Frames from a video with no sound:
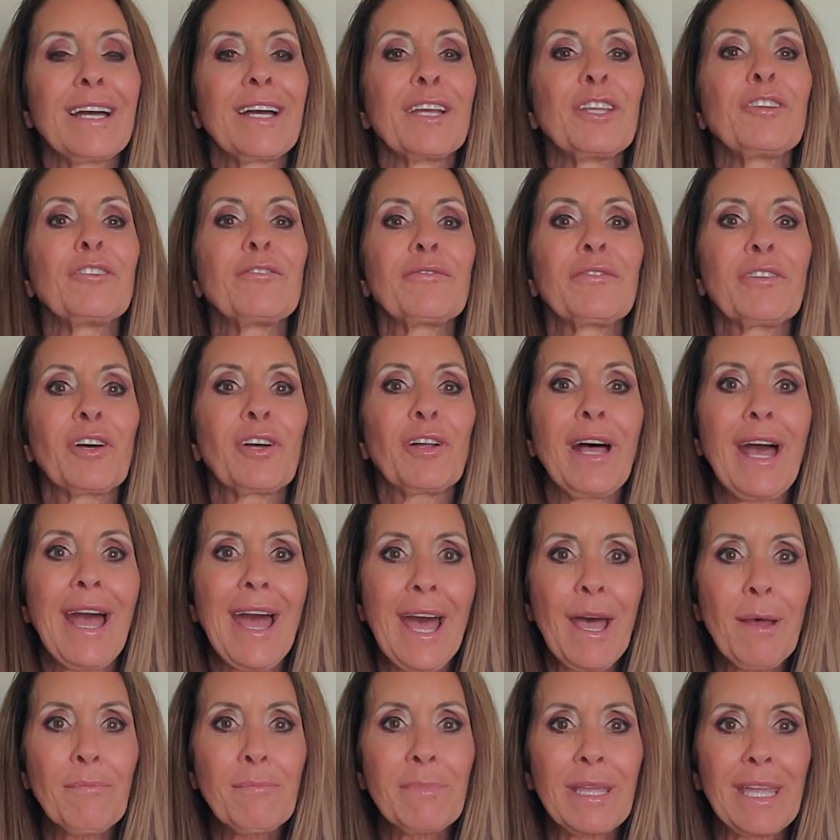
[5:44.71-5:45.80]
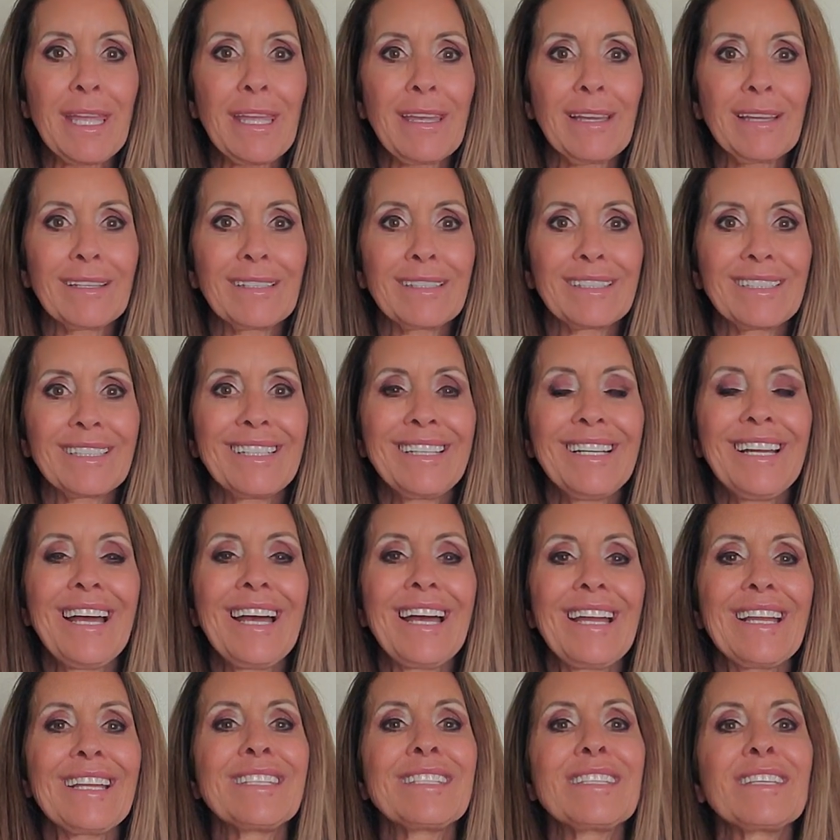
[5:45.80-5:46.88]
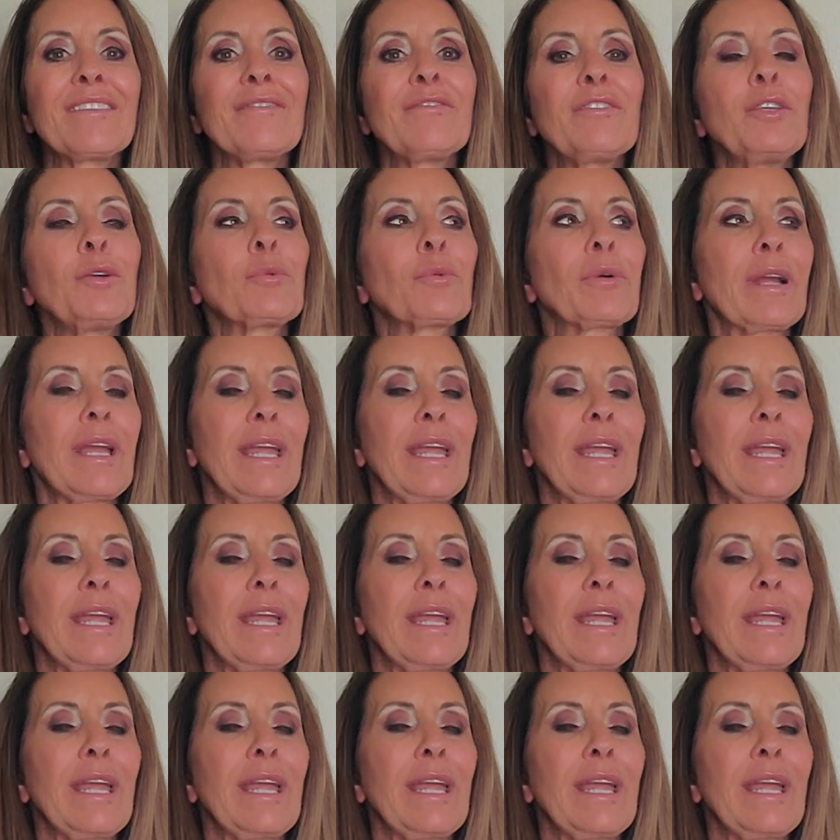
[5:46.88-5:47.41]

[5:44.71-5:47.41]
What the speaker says: You feel happy, as if you were